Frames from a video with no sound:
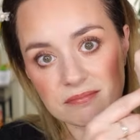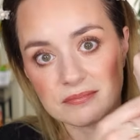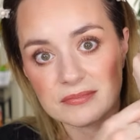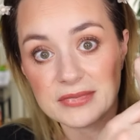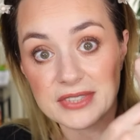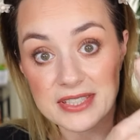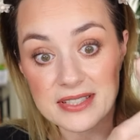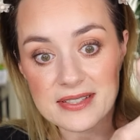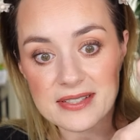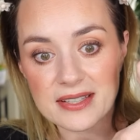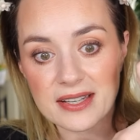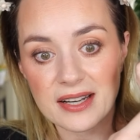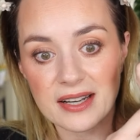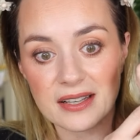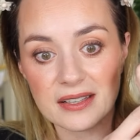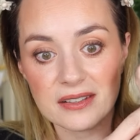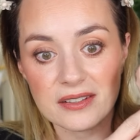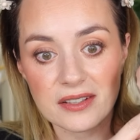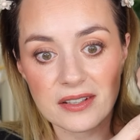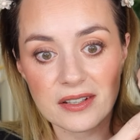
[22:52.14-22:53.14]
this
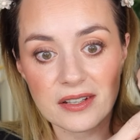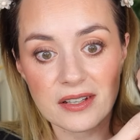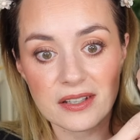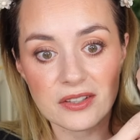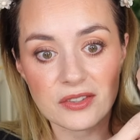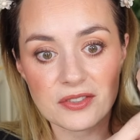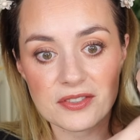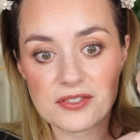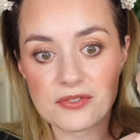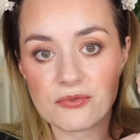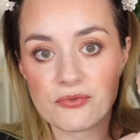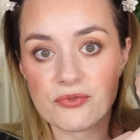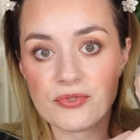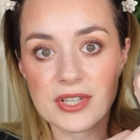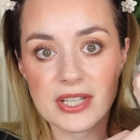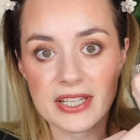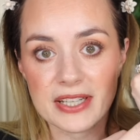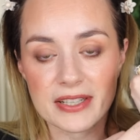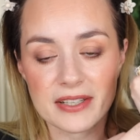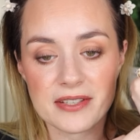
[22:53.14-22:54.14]
color looks
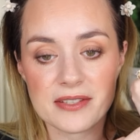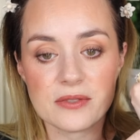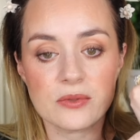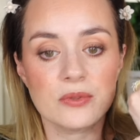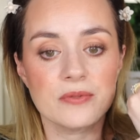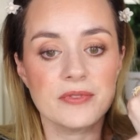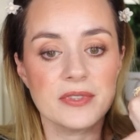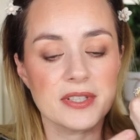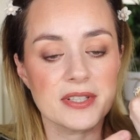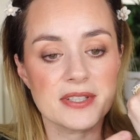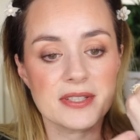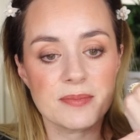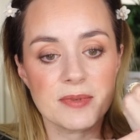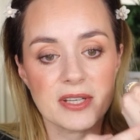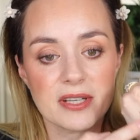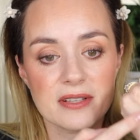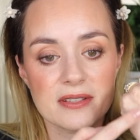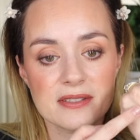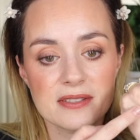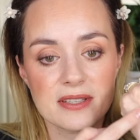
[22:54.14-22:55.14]
really nice with this
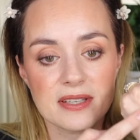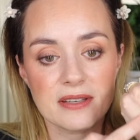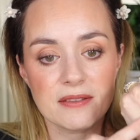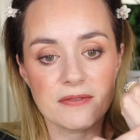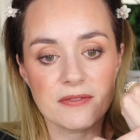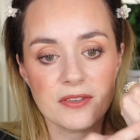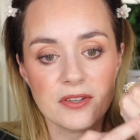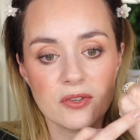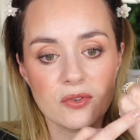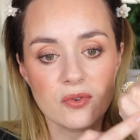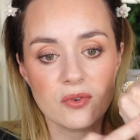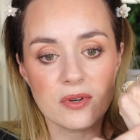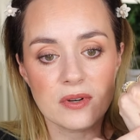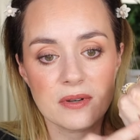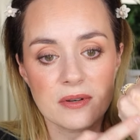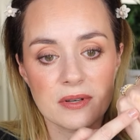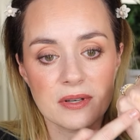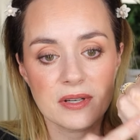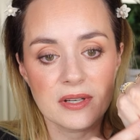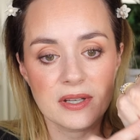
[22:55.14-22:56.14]
because if you
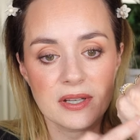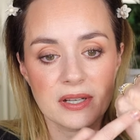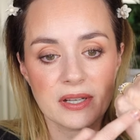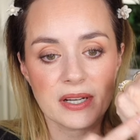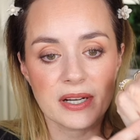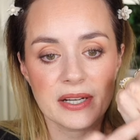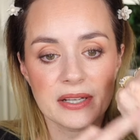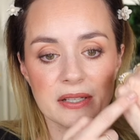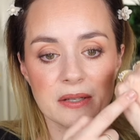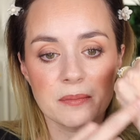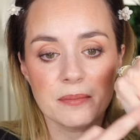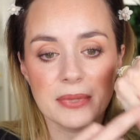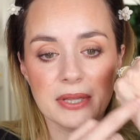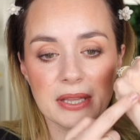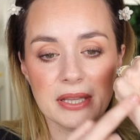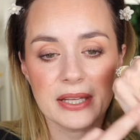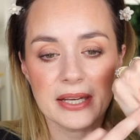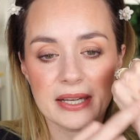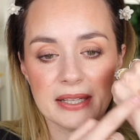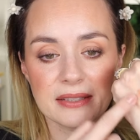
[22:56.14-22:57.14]
kind of
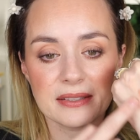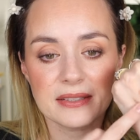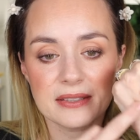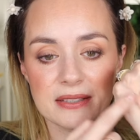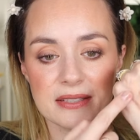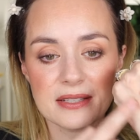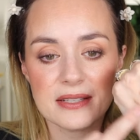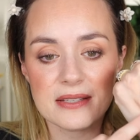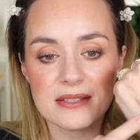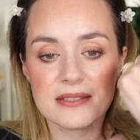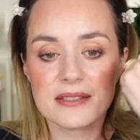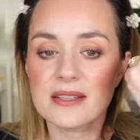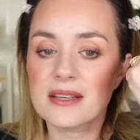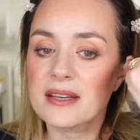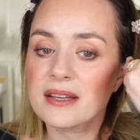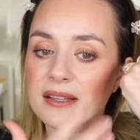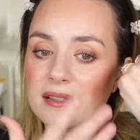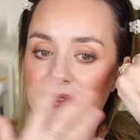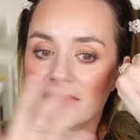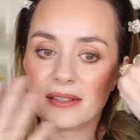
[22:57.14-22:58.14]
blend this,
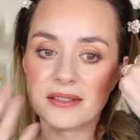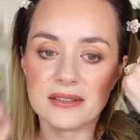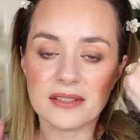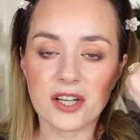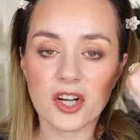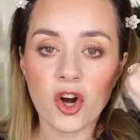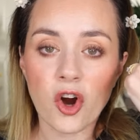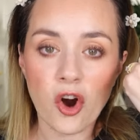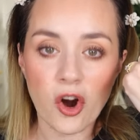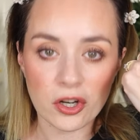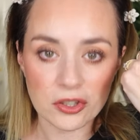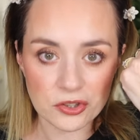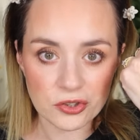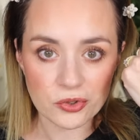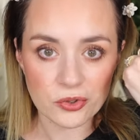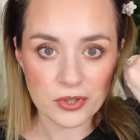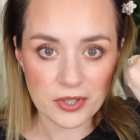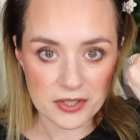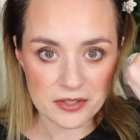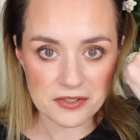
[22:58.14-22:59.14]
then the
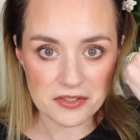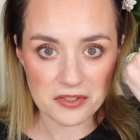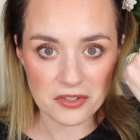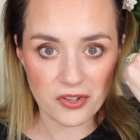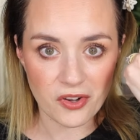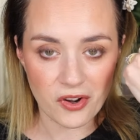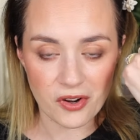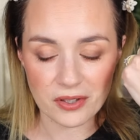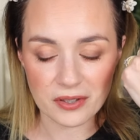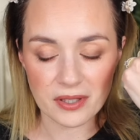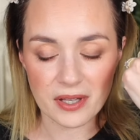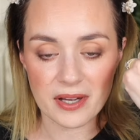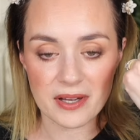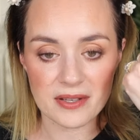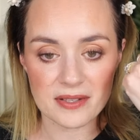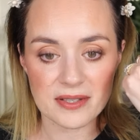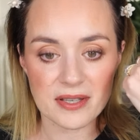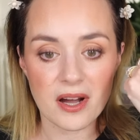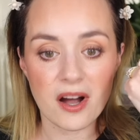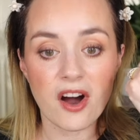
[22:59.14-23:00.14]
contour is not
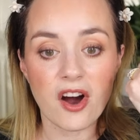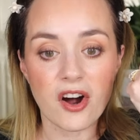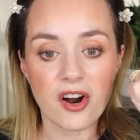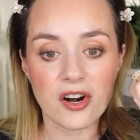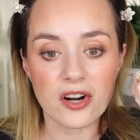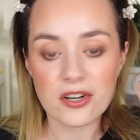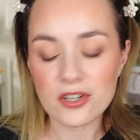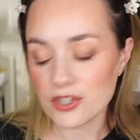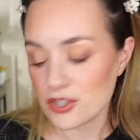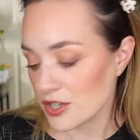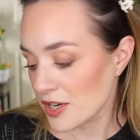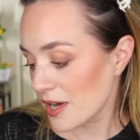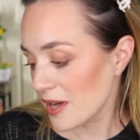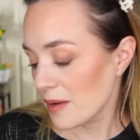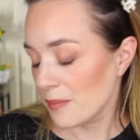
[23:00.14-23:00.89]
as harsh.